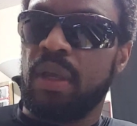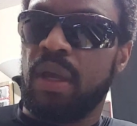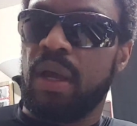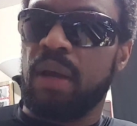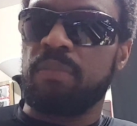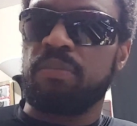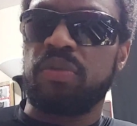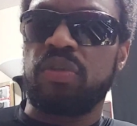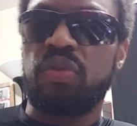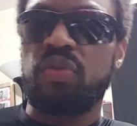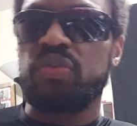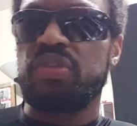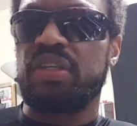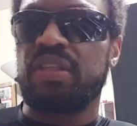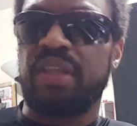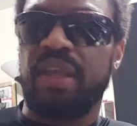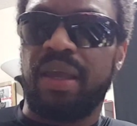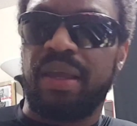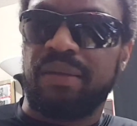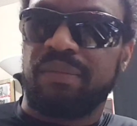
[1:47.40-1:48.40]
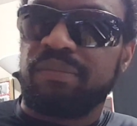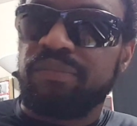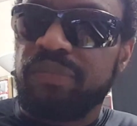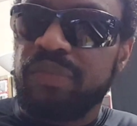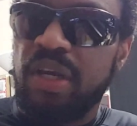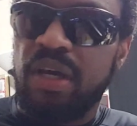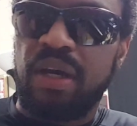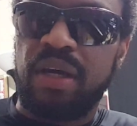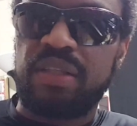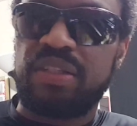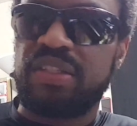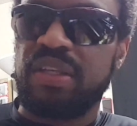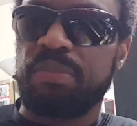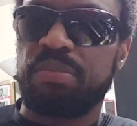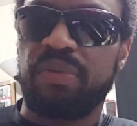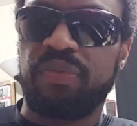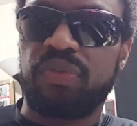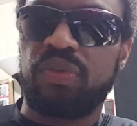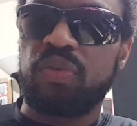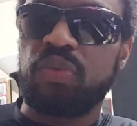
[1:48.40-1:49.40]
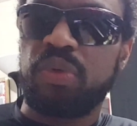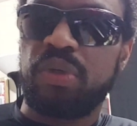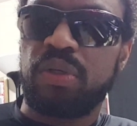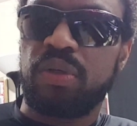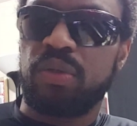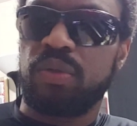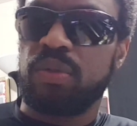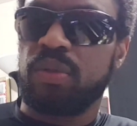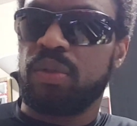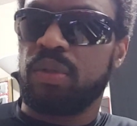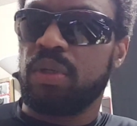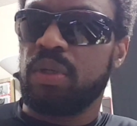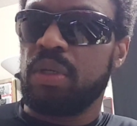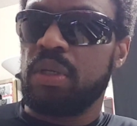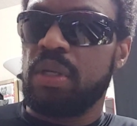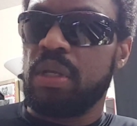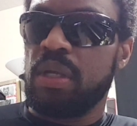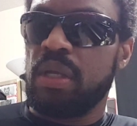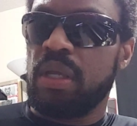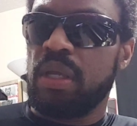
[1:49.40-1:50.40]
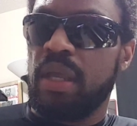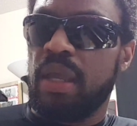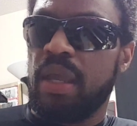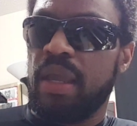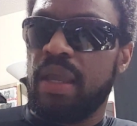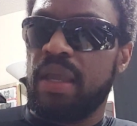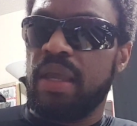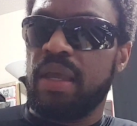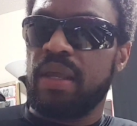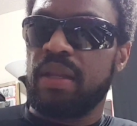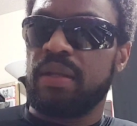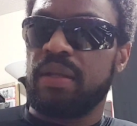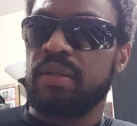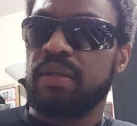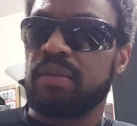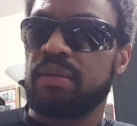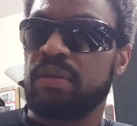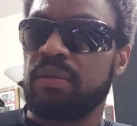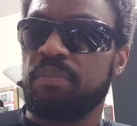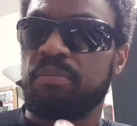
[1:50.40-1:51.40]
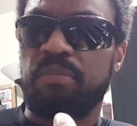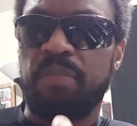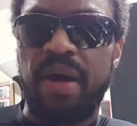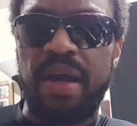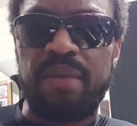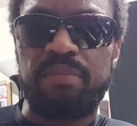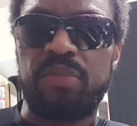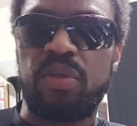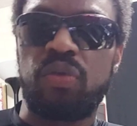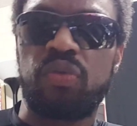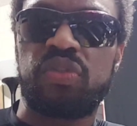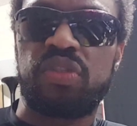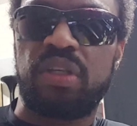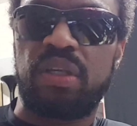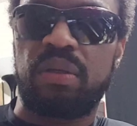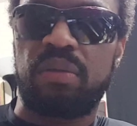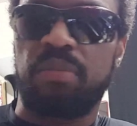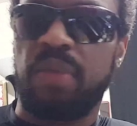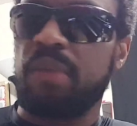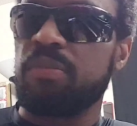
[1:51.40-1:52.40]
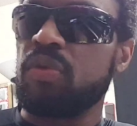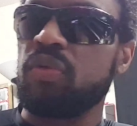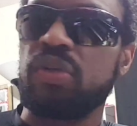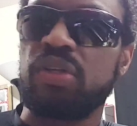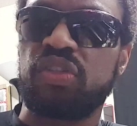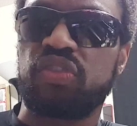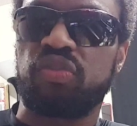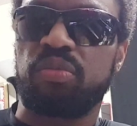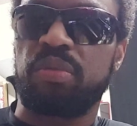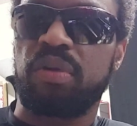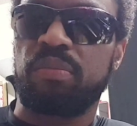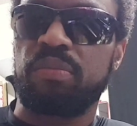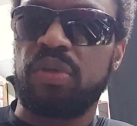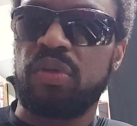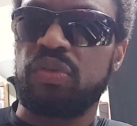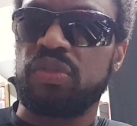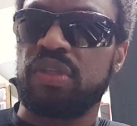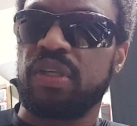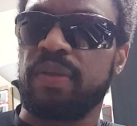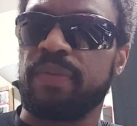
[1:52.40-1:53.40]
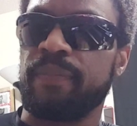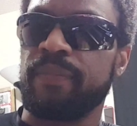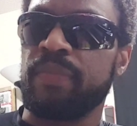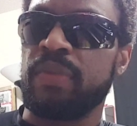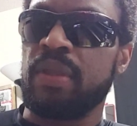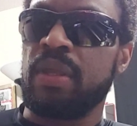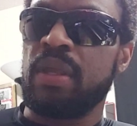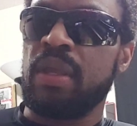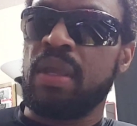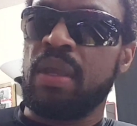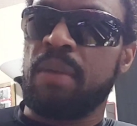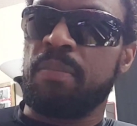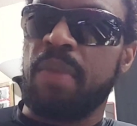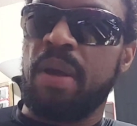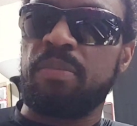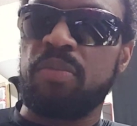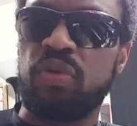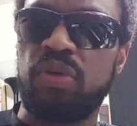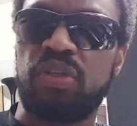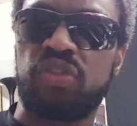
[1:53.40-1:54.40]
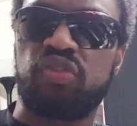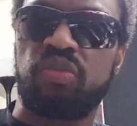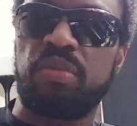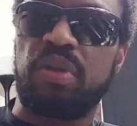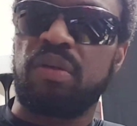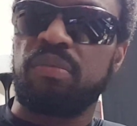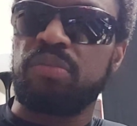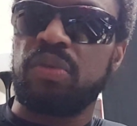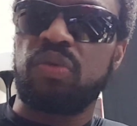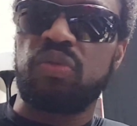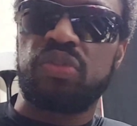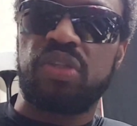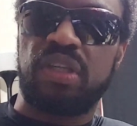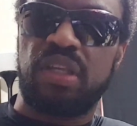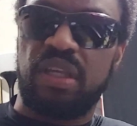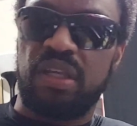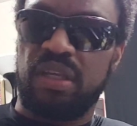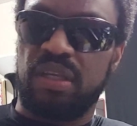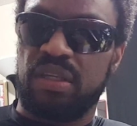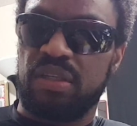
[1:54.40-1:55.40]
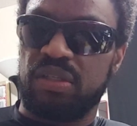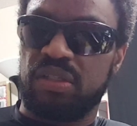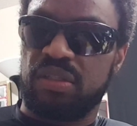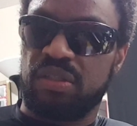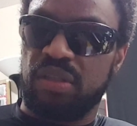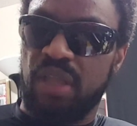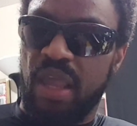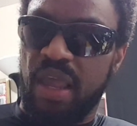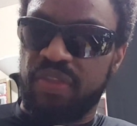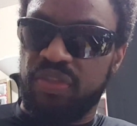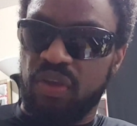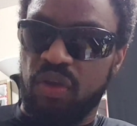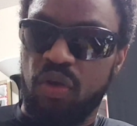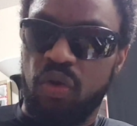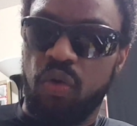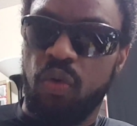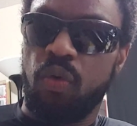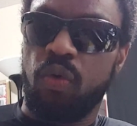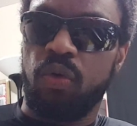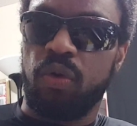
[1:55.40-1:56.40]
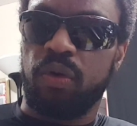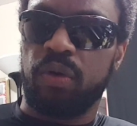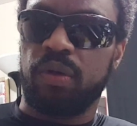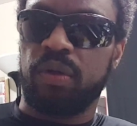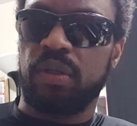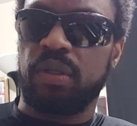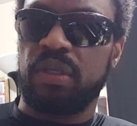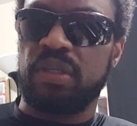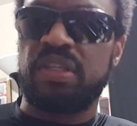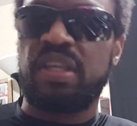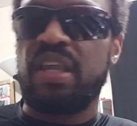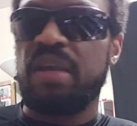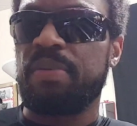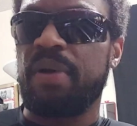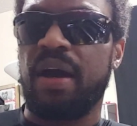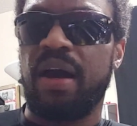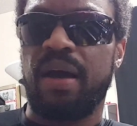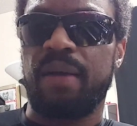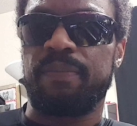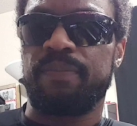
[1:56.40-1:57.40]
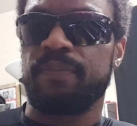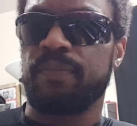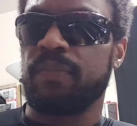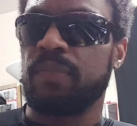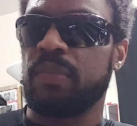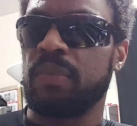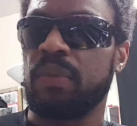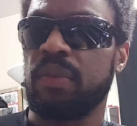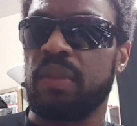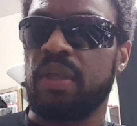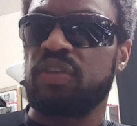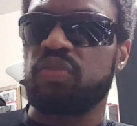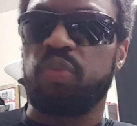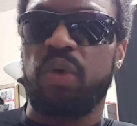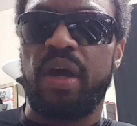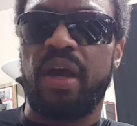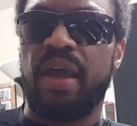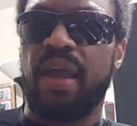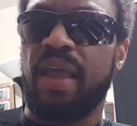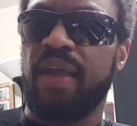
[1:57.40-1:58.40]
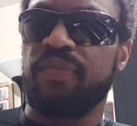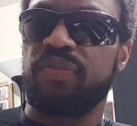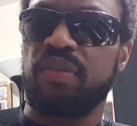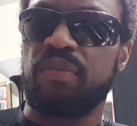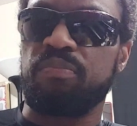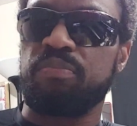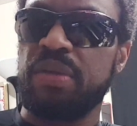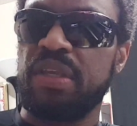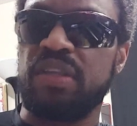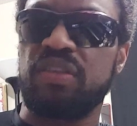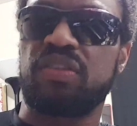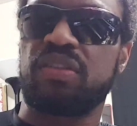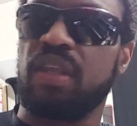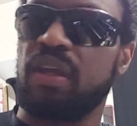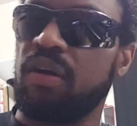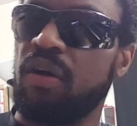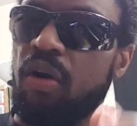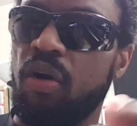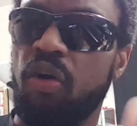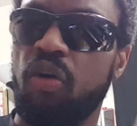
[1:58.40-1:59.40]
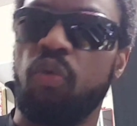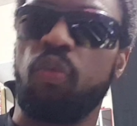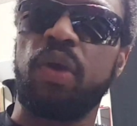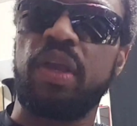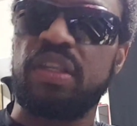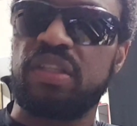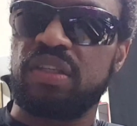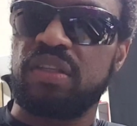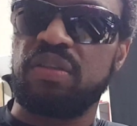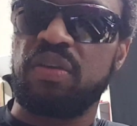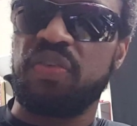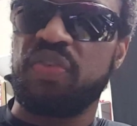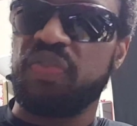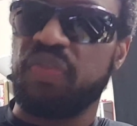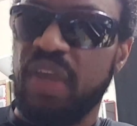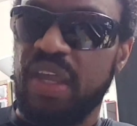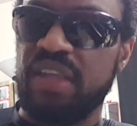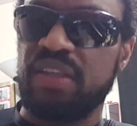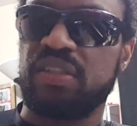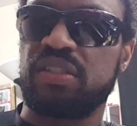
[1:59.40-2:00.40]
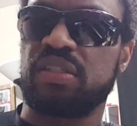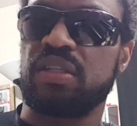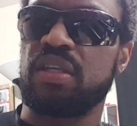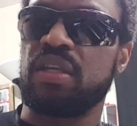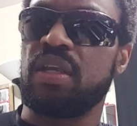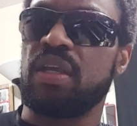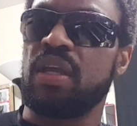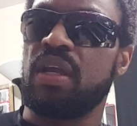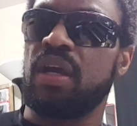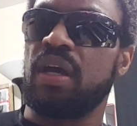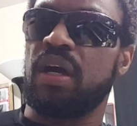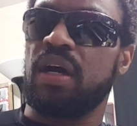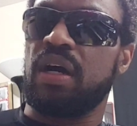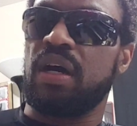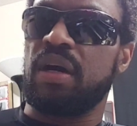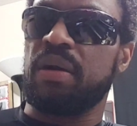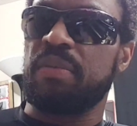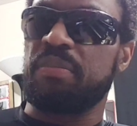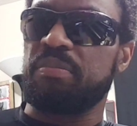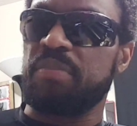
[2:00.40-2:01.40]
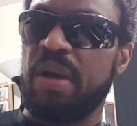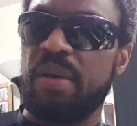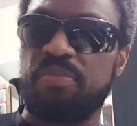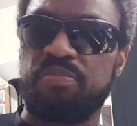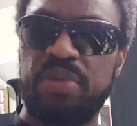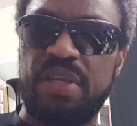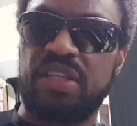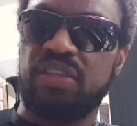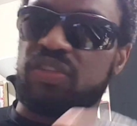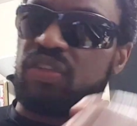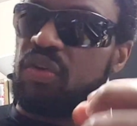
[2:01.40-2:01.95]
using that concept, if you will, in my music, my moody instrumental music. My moody instrumental music is, at the core, is hip hop. That's why I have the beats that are always in your face. My beats